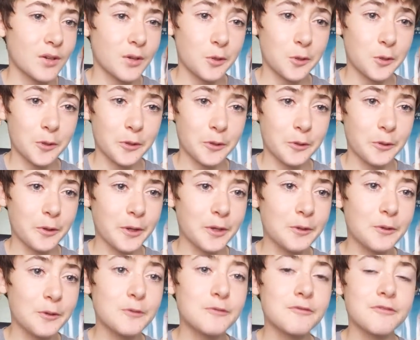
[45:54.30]
Although I
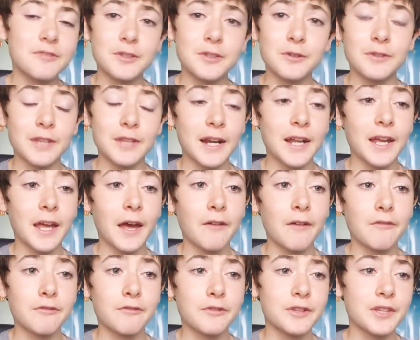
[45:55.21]
don't feel that I
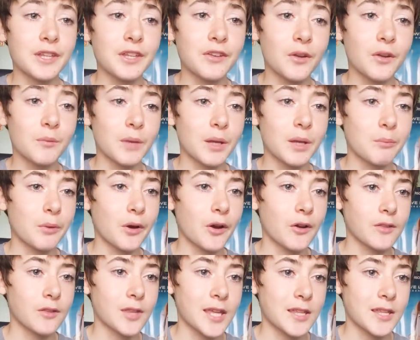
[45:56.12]
have really done my
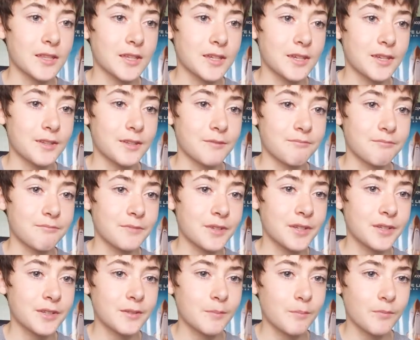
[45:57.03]
part lately in
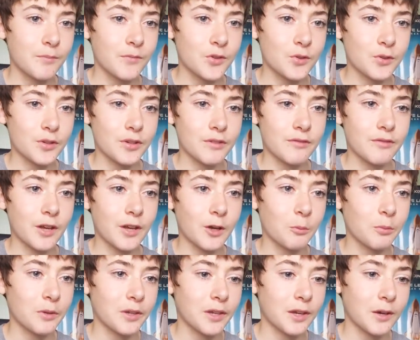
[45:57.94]
sort of
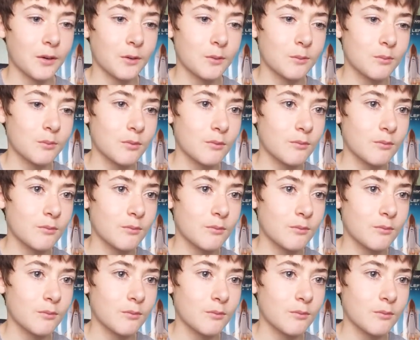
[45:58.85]
helping out.